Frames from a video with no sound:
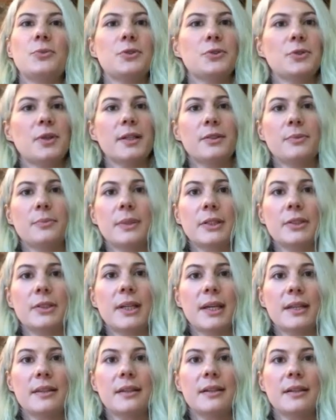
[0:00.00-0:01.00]
we're trying to bring
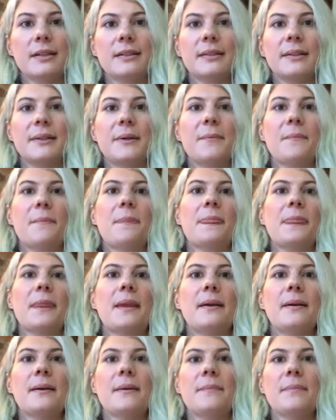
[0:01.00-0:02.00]
together.
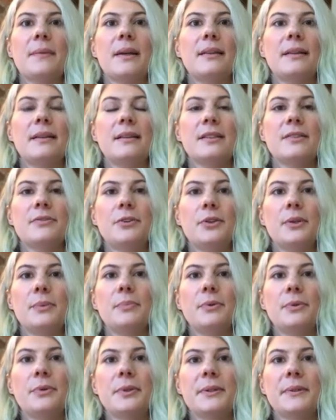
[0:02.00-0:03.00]
I think that's very
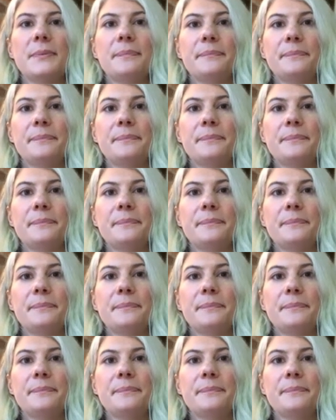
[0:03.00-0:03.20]
important.